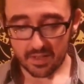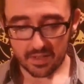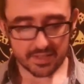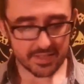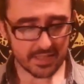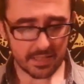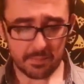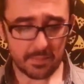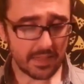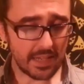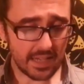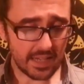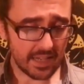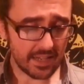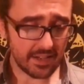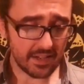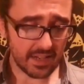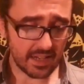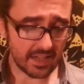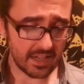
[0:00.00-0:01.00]
Skipping
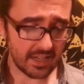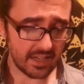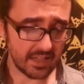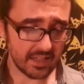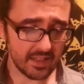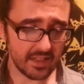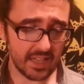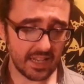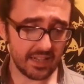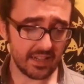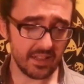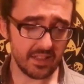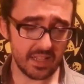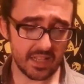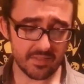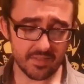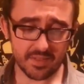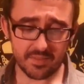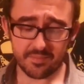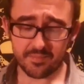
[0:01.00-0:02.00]
ahead, line
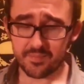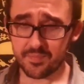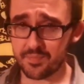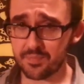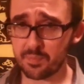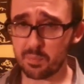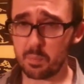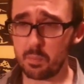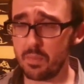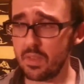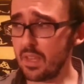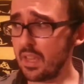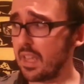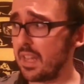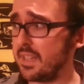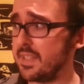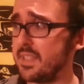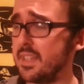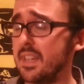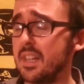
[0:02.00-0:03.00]
11.
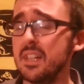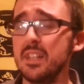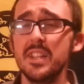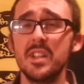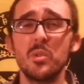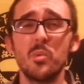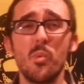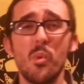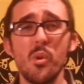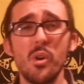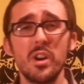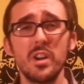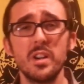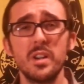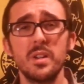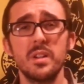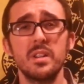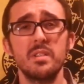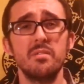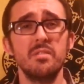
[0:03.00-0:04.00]
To declare
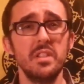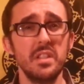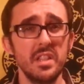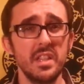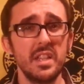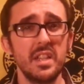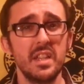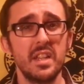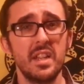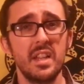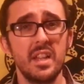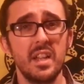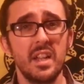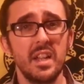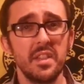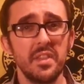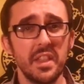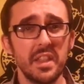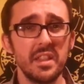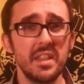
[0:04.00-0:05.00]
war, really,
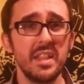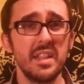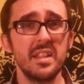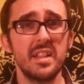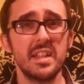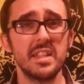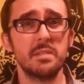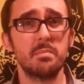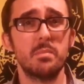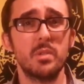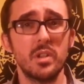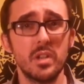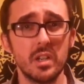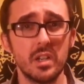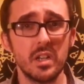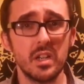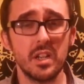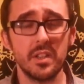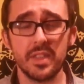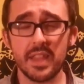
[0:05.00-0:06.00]
they legalize
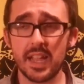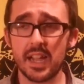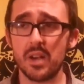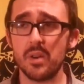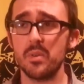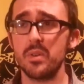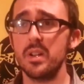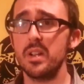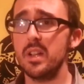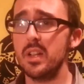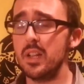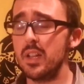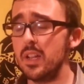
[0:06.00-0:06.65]
murder. Now,